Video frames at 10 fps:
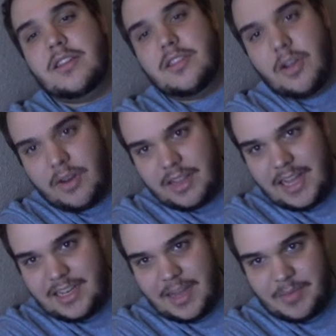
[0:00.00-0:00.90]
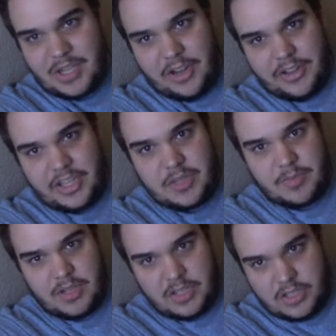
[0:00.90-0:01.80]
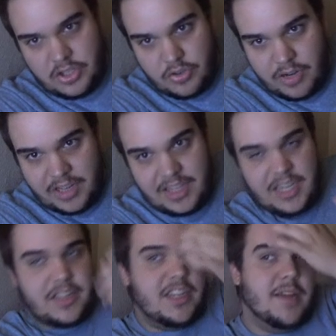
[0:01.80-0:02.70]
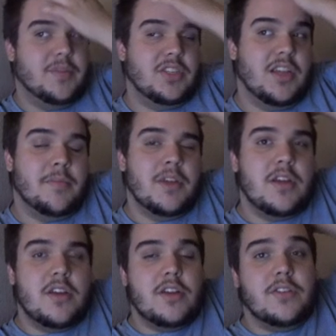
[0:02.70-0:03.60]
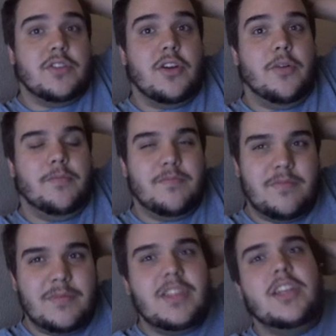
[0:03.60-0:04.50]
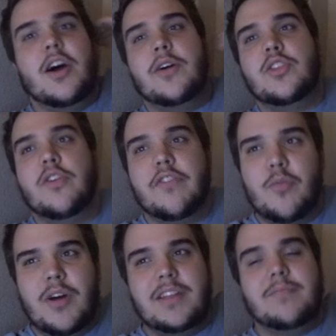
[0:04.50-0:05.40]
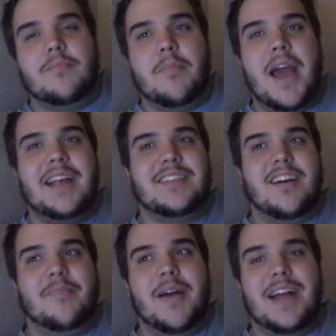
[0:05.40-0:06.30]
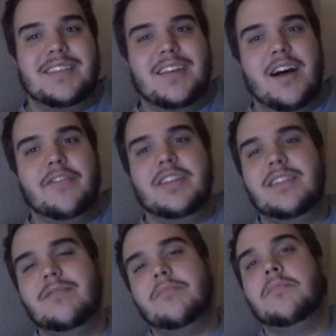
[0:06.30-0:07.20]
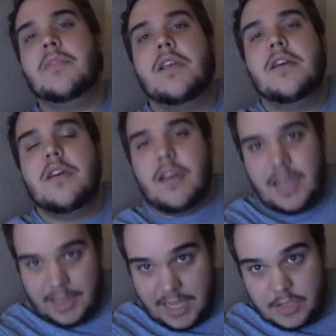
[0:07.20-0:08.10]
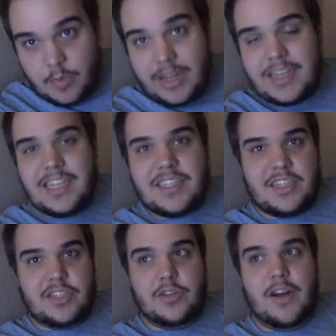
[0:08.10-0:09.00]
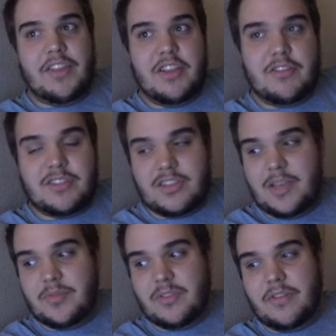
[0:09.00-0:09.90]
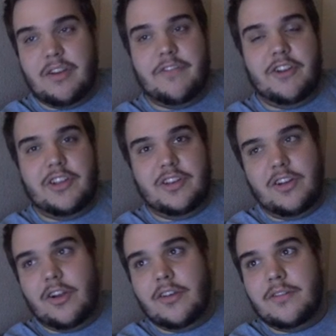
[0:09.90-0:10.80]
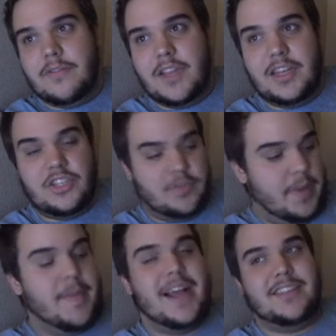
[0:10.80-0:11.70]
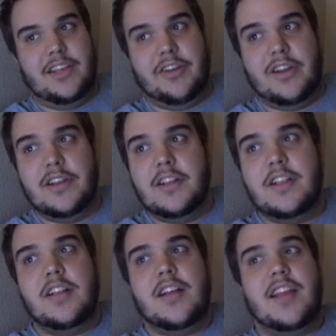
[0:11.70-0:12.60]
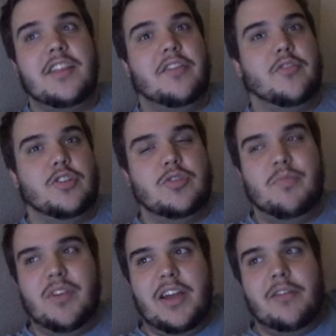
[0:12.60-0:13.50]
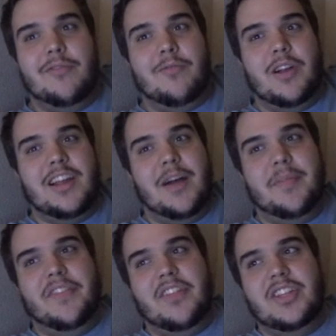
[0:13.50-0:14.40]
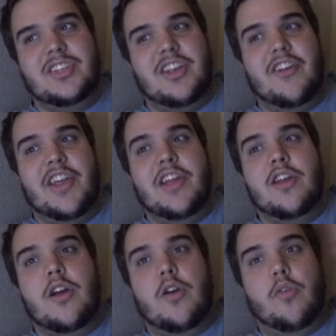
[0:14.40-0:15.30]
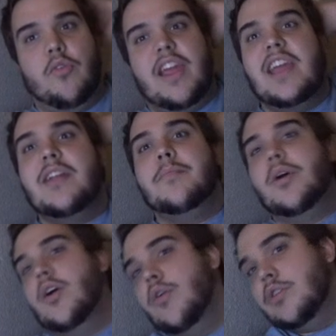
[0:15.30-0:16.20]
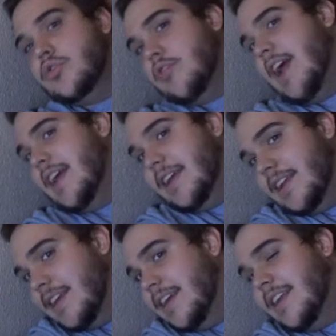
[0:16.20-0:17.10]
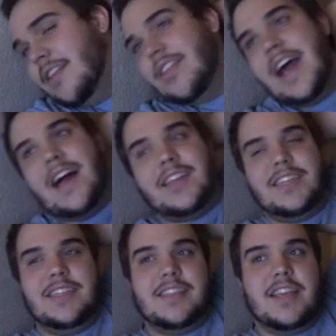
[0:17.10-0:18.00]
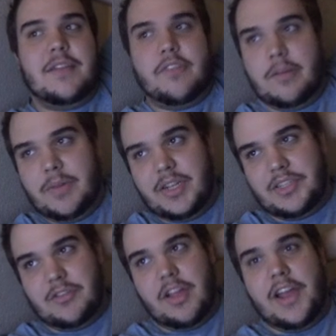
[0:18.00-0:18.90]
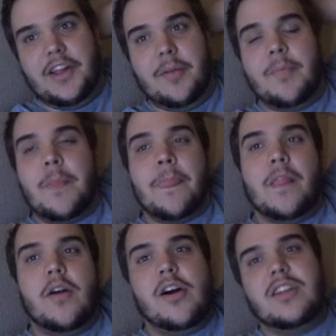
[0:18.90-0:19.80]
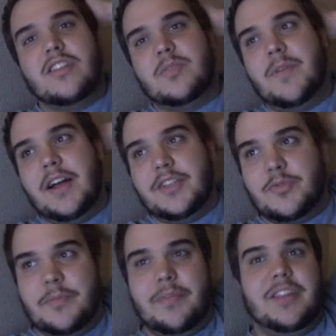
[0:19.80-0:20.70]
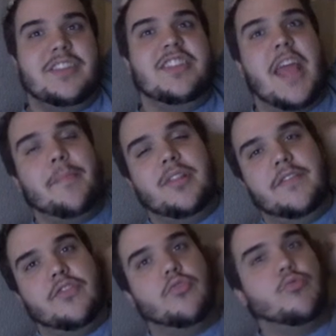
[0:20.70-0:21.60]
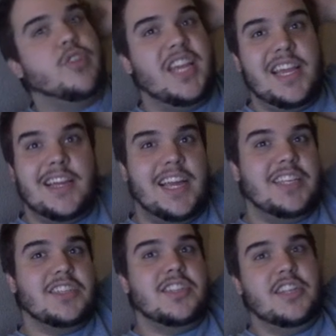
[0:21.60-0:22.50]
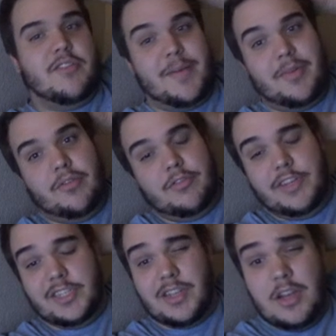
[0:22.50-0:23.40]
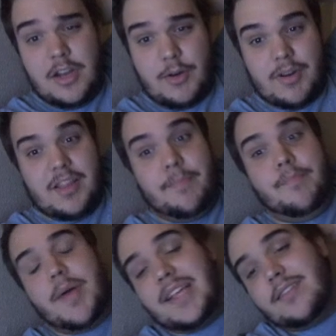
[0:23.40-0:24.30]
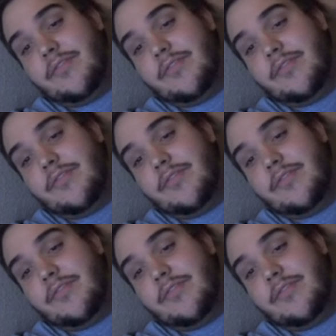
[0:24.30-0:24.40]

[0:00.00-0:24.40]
during that damage calculation, but it is destroyed at the end of the damage step. So, you know, 2 for 1, pass off, and it does what it needs to do. I think Crystal Keeper is a very, very good card, and should be maxed out on. And then, of course, we play 1 copy of the legendary Rainbow Dragon, and that is it for the monster lineup. On to the spells, we play the staple of 3 Ancient City Rainbow Ruins, one of the best